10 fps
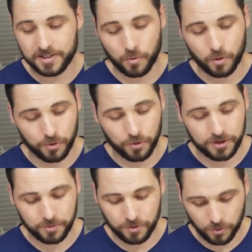it's more
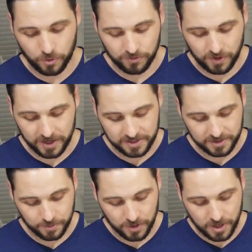breathable, more
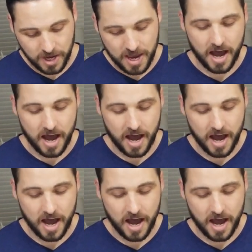flexible.